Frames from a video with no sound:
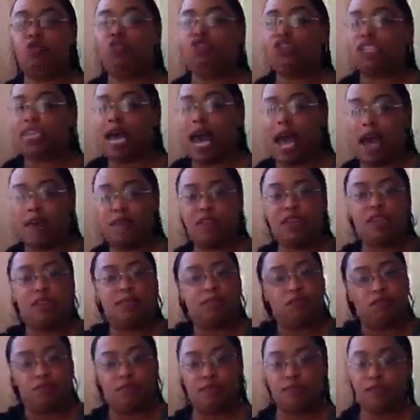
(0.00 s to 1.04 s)
You just have to
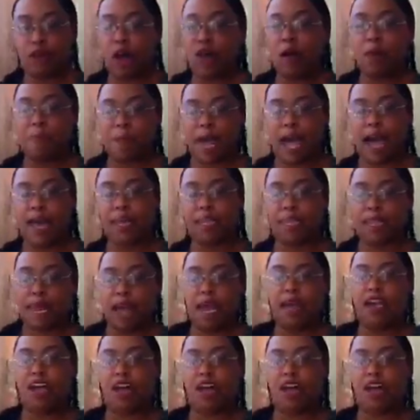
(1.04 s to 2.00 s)
fall back, let